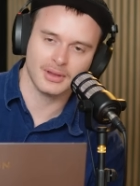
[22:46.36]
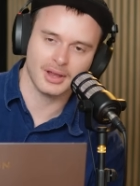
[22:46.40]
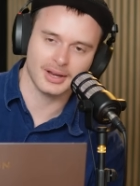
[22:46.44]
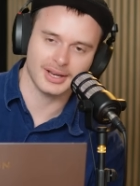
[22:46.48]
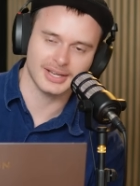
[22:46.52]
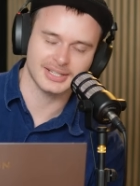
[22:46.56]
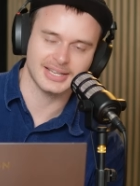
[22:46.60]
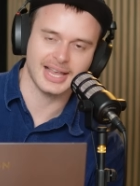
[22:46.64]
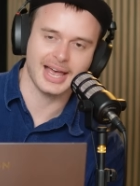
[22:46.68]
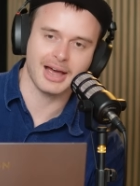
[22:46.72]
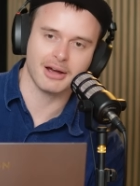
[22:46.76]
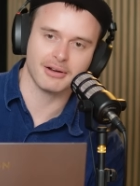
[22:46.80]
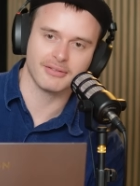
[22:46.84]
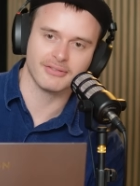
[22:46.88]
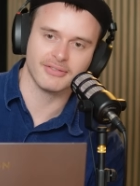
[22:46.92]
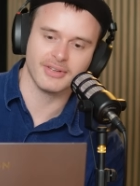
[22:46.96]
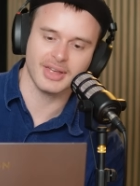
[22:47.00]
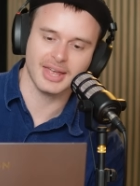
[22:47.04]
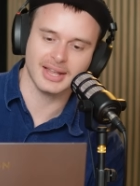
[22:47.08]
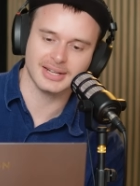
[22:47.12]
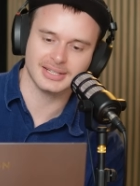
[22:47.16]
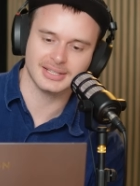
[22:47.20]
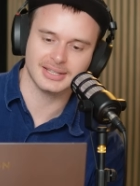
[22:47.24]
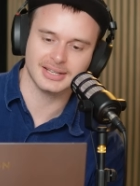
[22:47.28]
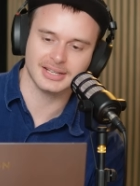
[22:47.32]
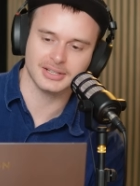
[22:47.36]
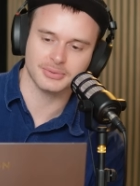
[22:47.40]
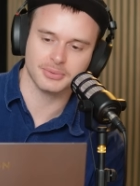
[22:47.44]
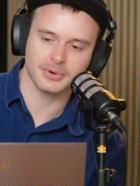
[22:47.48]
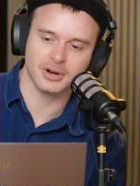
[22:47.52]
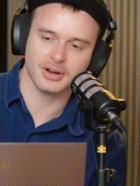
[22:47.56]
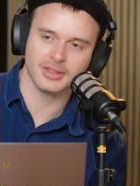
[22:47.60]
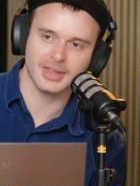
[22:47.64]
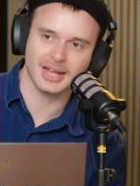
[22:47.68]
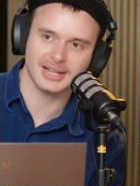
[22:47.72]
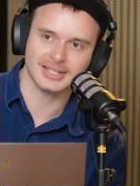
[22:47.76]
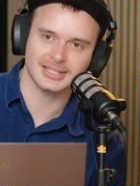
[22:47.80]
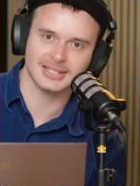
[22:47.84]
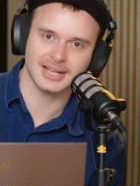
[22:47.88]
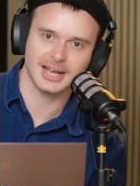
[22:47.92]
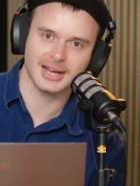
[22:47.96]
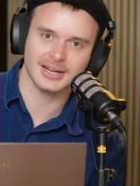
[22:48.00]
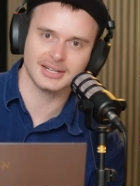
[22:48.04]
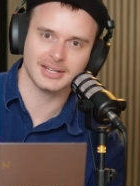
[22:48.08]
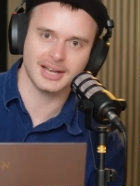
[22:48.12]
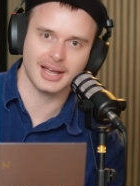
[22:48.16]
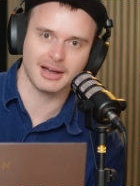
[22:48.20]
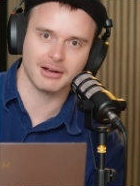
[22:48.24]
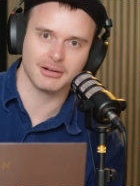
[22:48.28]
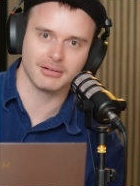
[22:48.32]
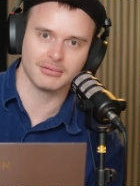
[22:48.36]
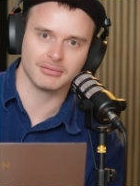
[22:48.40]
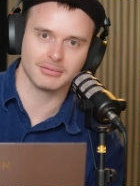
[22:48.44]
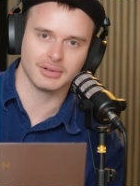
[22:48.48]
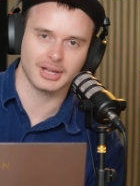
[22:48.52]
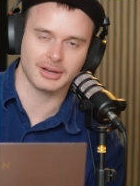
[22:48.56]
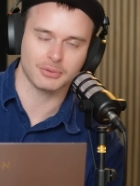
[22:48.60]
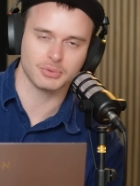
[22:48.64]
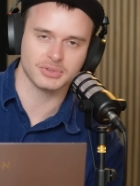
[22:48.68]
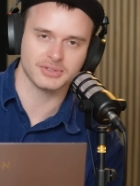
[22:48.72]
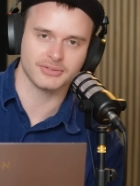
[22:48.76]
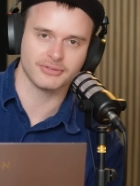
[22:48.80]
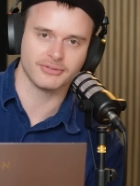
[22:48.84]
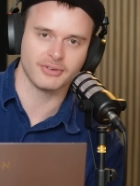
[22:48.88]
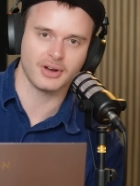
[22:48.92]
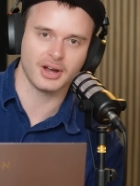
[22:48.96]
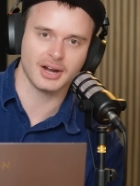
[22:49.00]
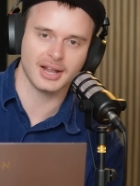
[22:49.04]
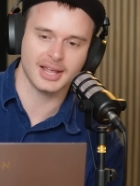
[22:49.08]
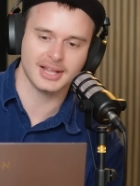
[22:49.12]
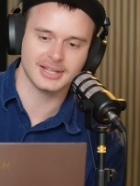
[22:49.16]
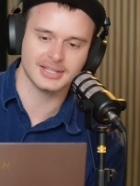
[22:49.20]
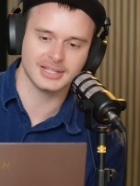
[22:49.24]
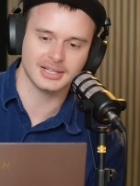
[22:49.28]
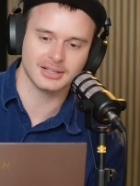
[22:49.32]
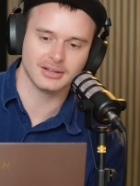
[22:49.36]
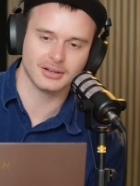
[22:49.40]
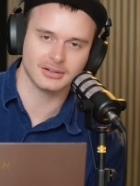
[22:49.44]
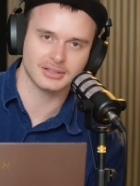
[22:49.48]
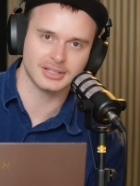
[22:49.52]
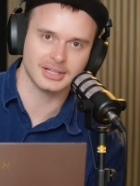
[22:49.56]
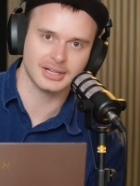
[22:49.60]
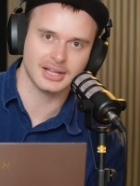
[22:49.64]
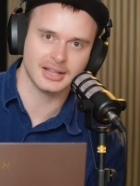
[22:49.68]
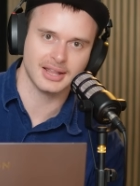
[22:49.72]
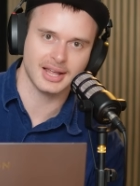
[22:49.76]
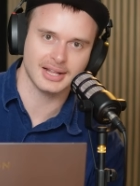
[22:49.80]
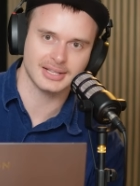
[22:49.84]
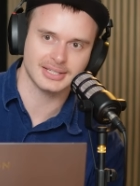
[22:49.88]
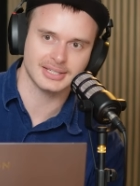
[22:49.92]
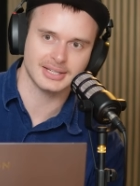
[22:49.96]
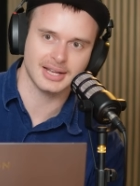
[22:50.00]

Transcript: advanced things were at that stage, how was financing locked in at that